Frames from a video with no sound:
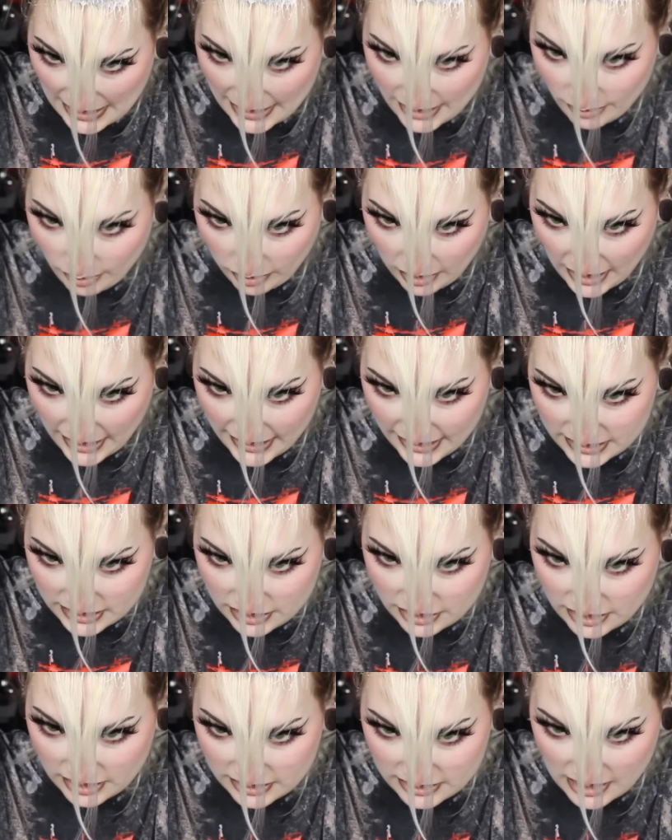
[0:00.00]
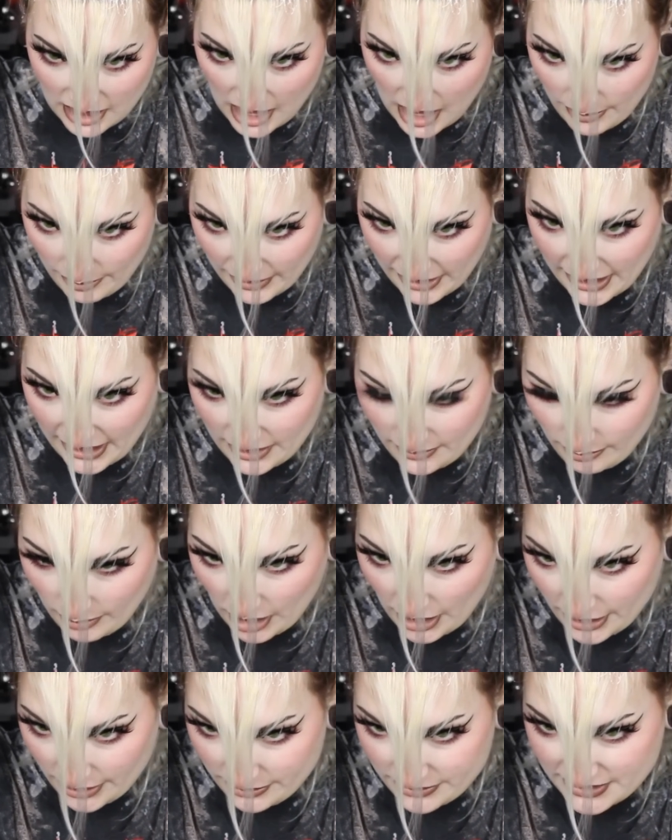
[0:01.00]
I apply it to the top and
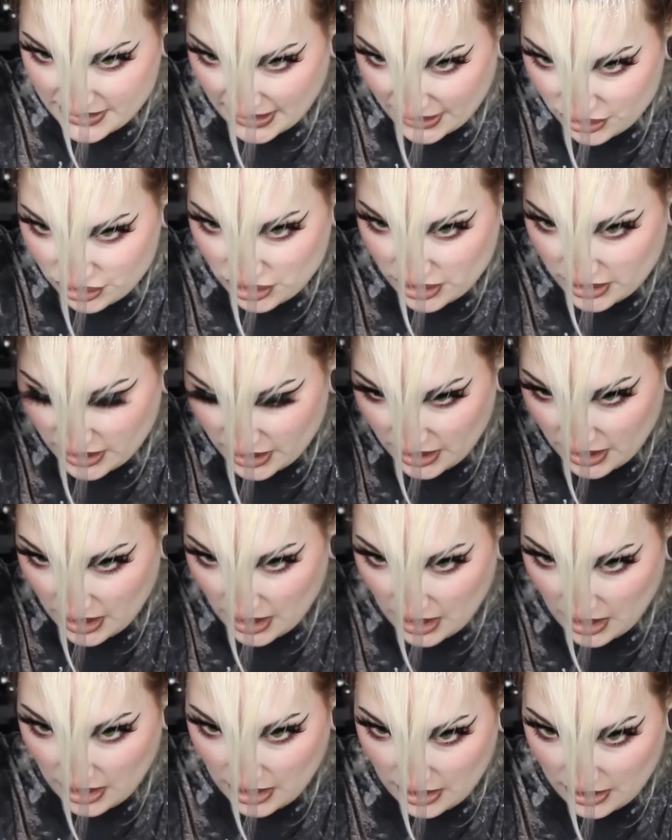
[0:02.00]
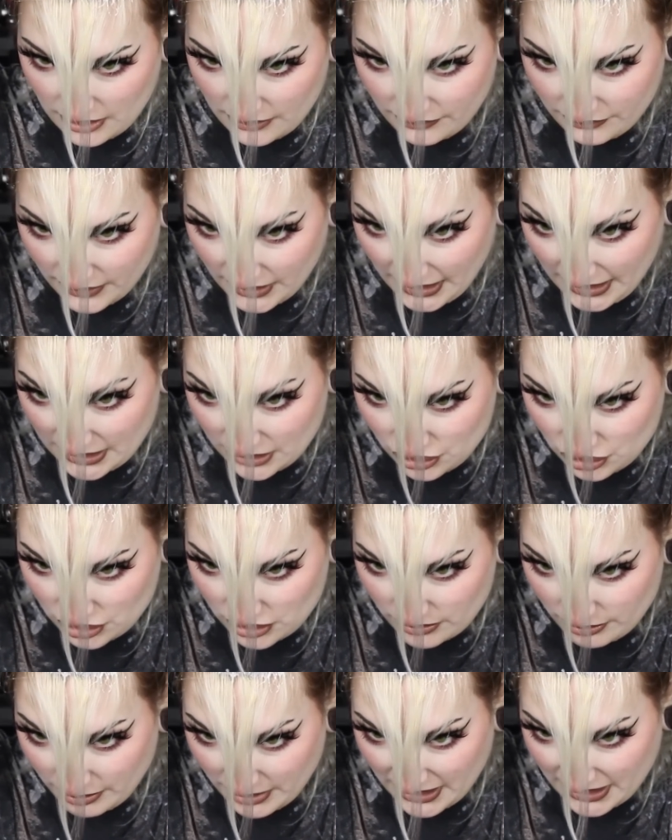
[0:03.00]
bottom section of
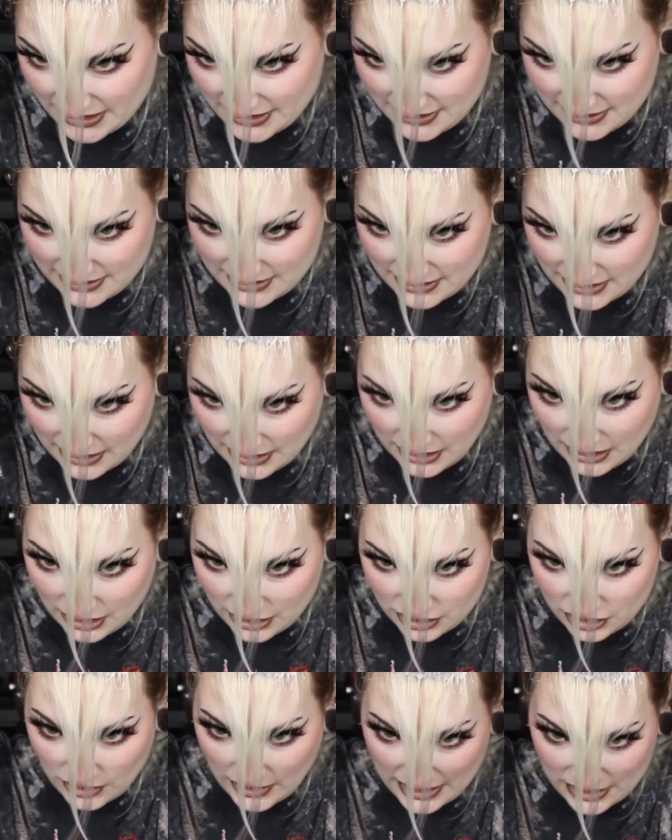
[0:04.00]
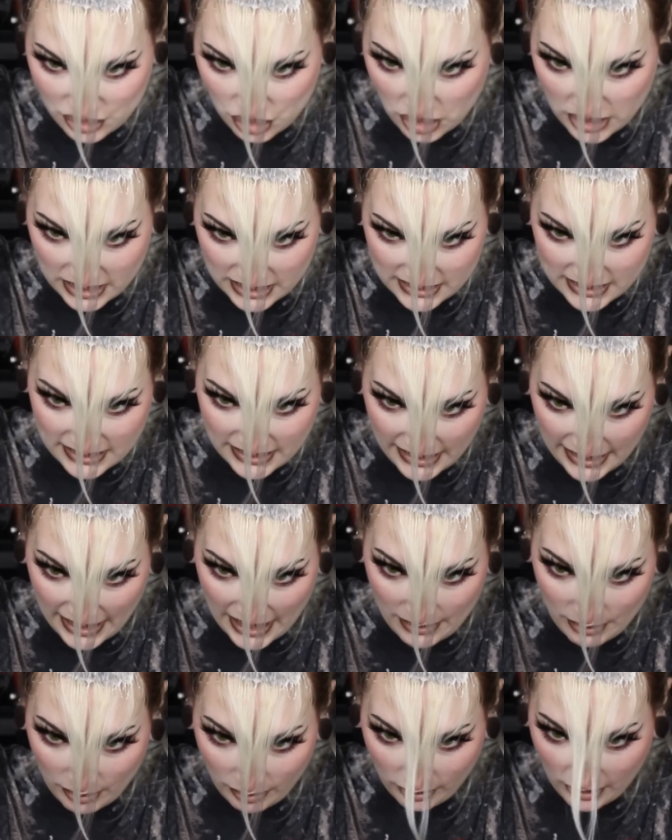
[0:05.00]
each piece. So as you can see,
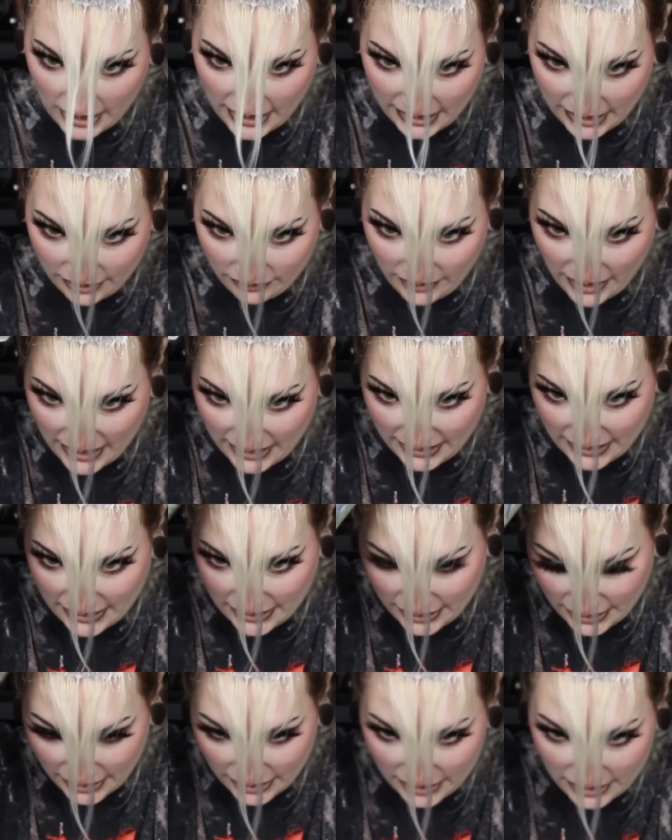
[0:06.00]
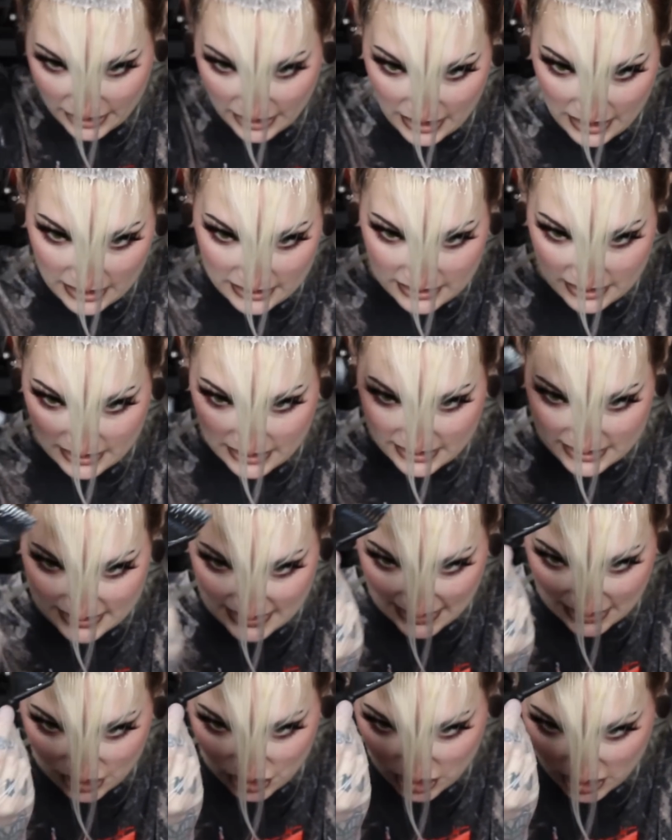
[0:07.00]
I'm applying it right here to this
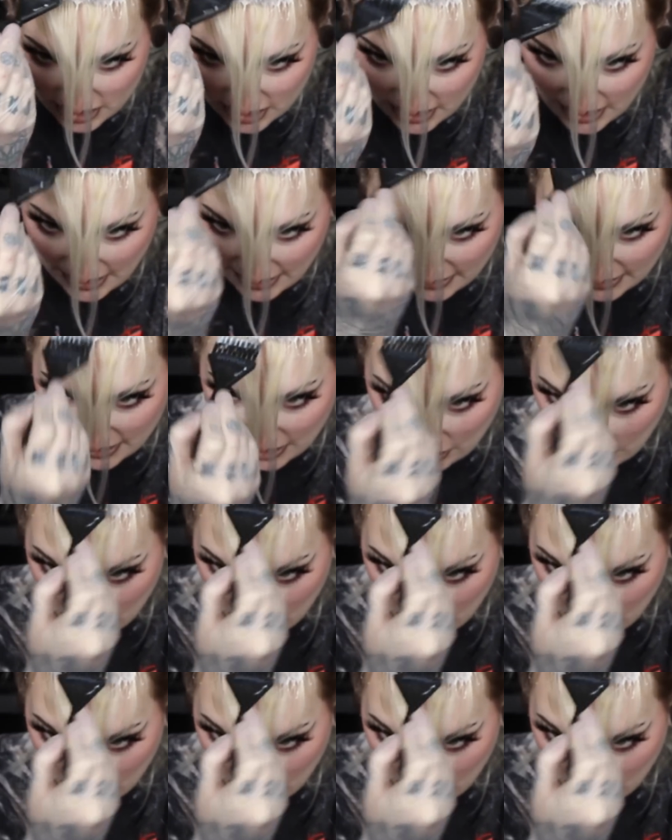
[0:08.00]
section, and then